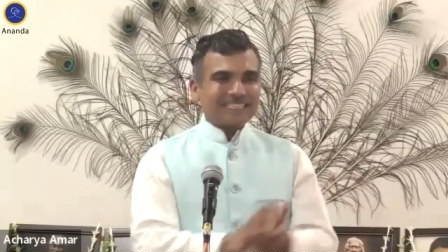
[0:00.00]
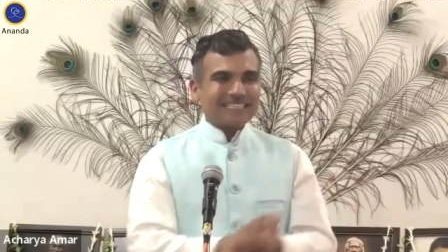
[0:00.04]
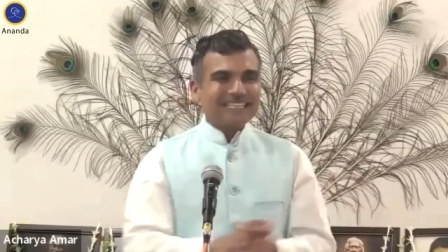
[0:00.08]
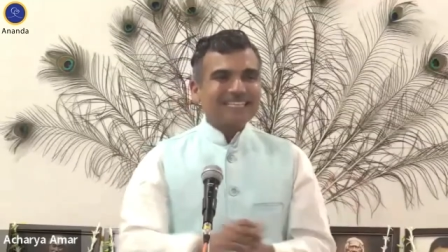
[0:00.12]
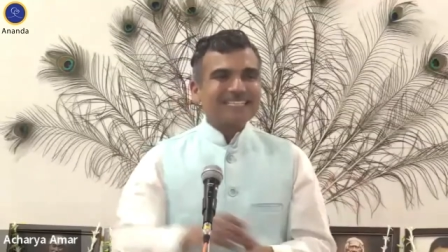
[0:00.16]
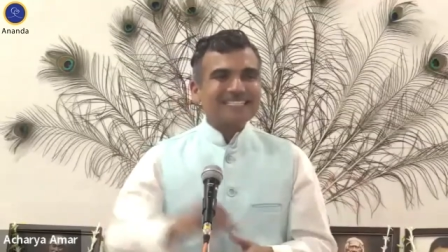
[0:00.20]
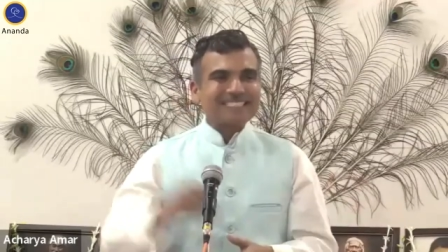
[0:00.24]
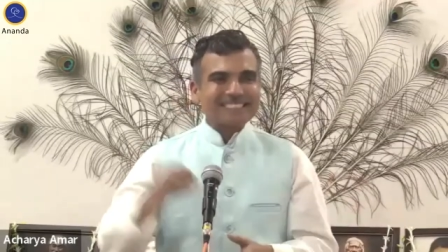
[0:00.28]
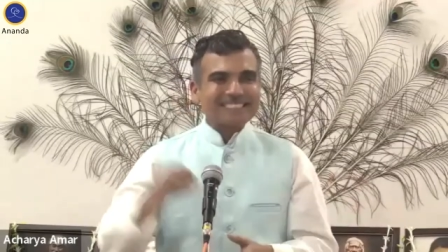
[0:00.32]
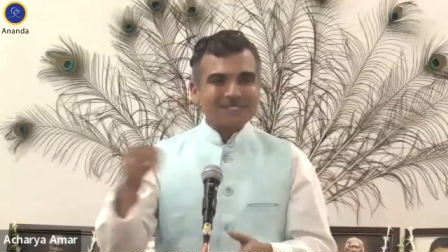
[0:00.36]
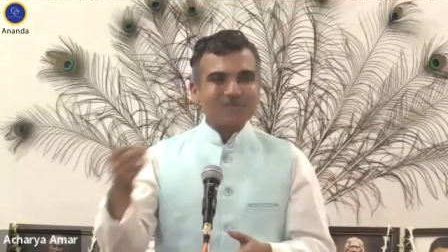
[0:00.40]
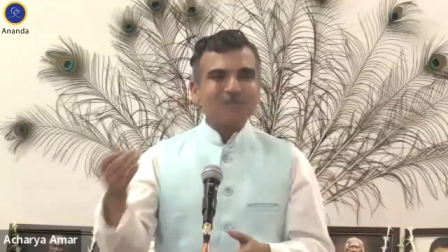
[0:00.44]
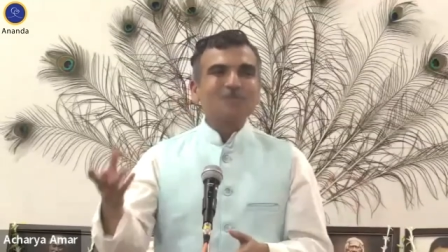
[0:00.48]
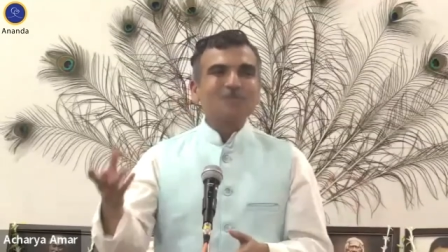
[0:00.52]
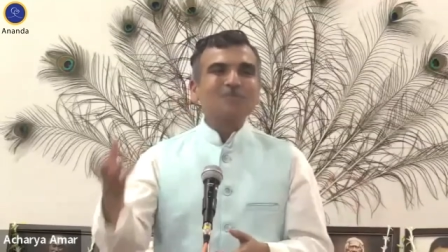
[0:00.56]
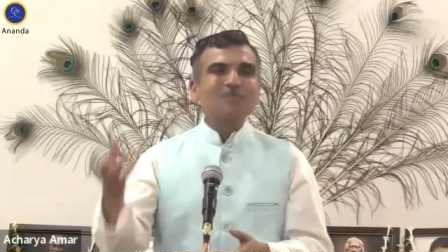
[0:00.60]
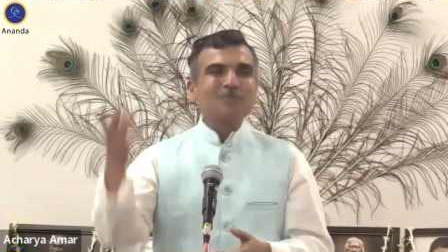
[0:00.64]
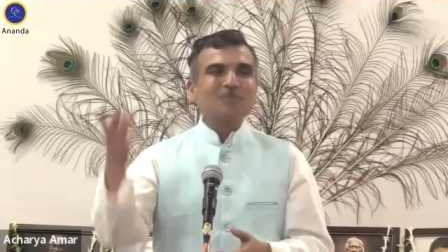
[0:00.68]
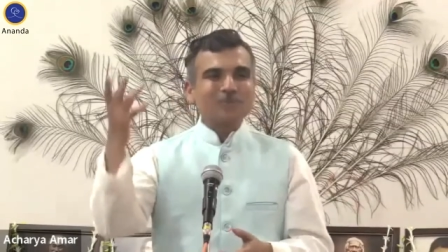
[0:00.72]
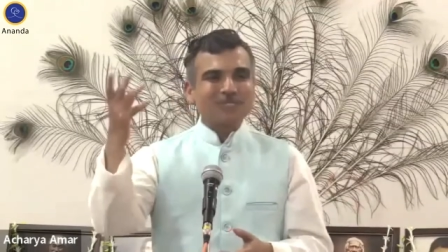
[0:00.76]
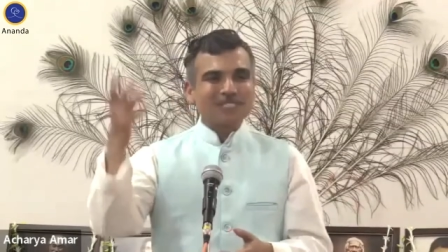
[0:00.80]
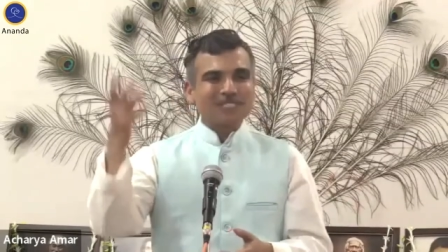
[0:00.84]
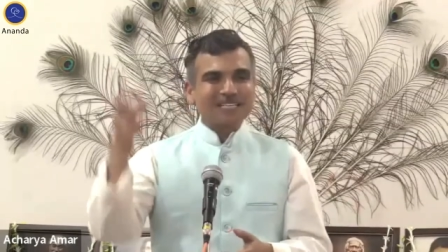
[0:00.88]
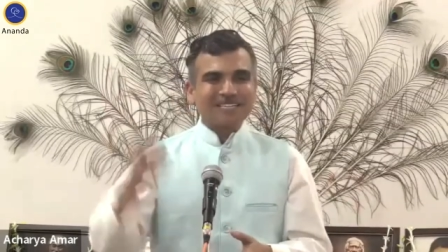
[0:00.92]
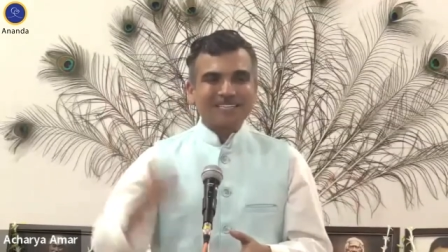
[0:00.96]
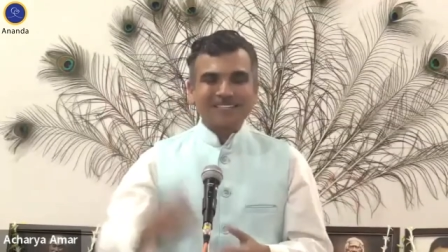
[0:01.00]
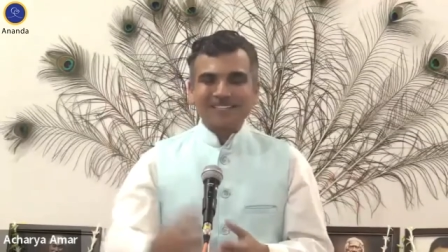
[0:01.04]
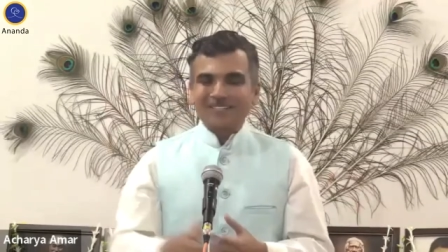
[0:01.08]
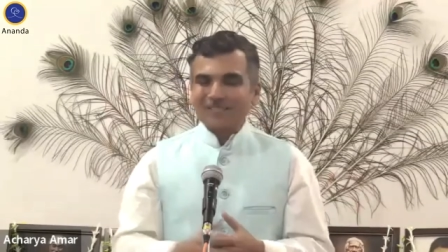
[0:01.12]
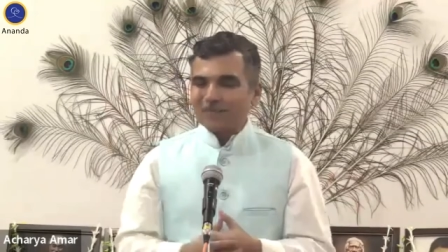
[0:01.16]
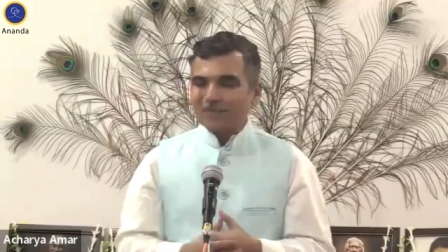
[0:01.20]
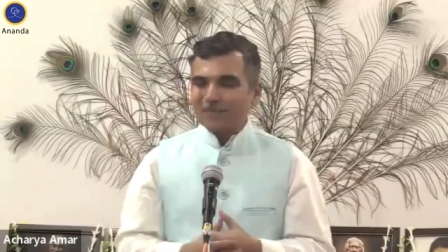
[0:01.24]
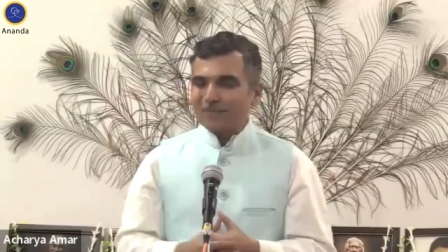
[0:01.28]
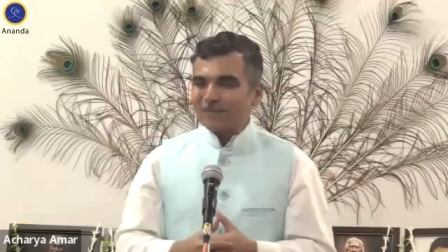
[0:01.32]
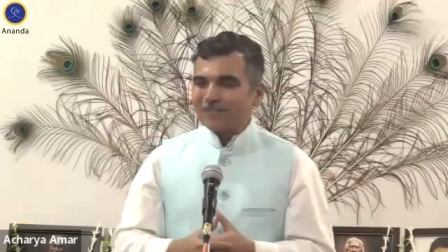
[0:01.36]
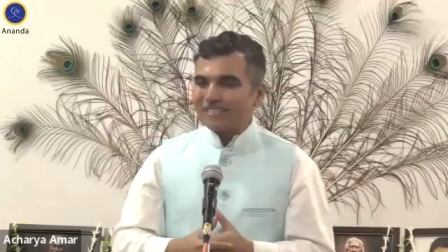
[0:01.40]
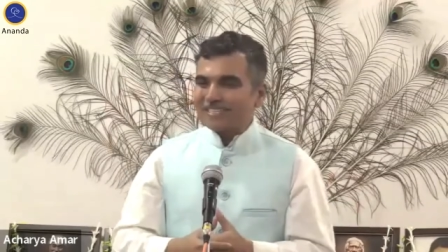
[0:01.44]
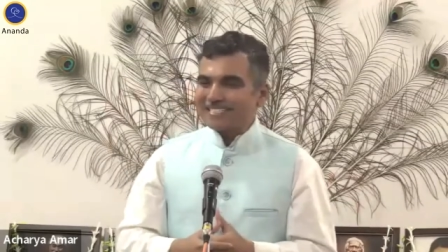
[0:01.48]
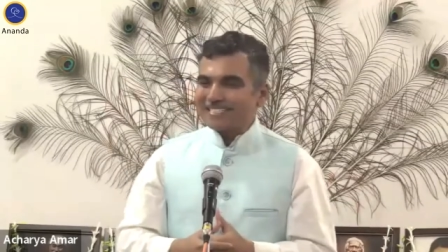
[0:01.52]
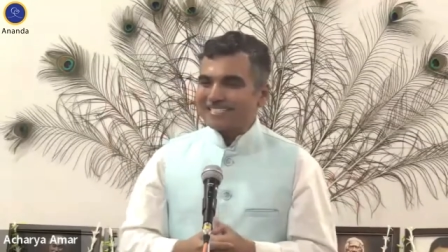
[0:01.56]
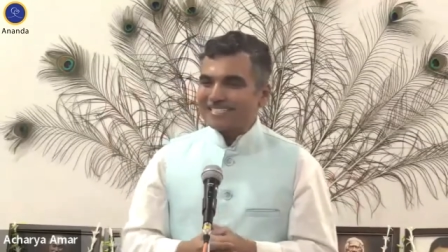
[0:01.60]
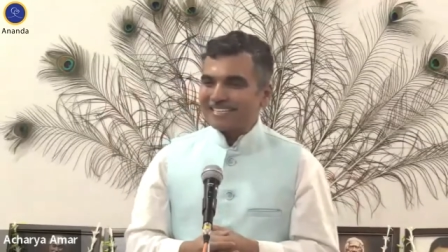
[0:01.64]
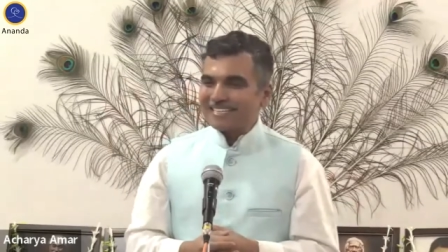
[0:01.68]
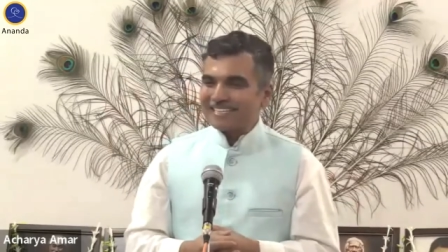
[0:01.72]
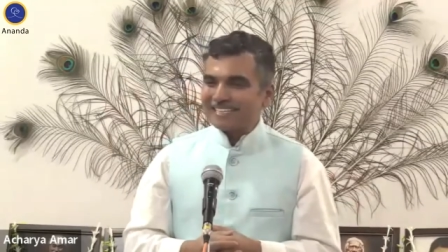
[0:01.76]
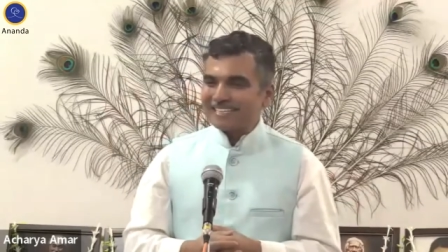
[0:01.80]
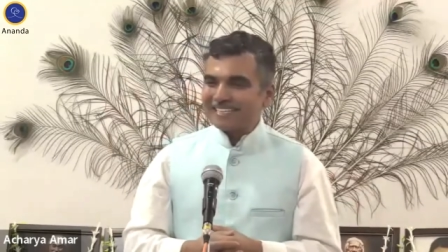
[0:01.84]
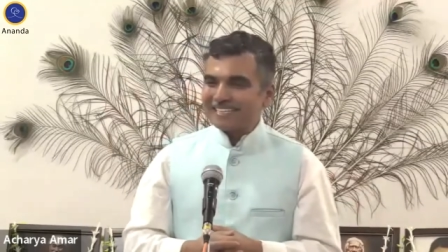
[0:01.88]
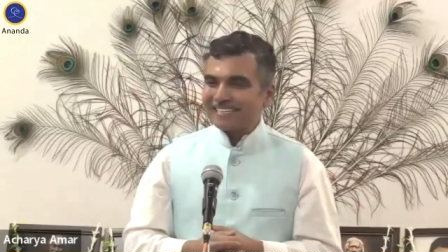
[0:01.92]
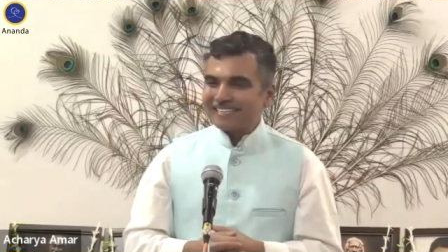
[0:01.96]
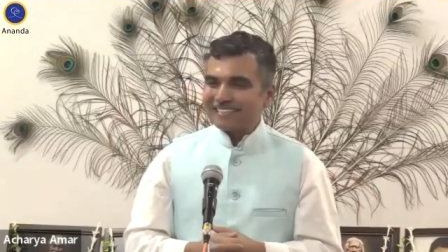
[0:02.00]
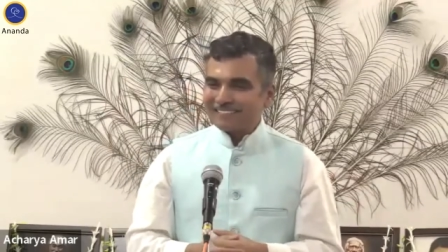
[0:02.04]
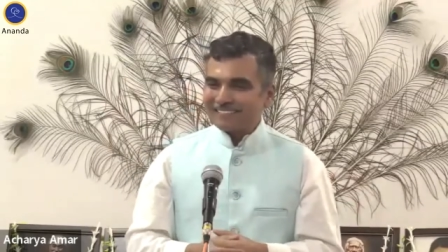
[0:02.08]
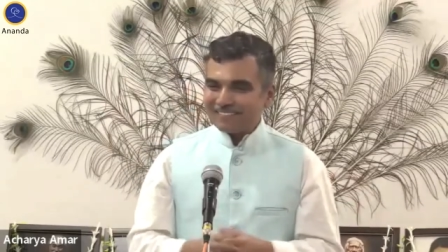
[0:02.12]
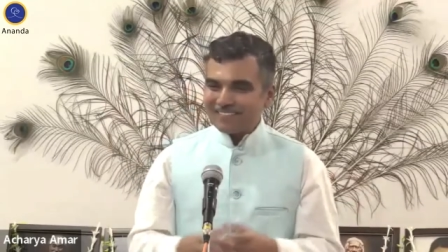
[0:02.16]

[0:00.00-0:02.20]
Yes, do puja, do this thing,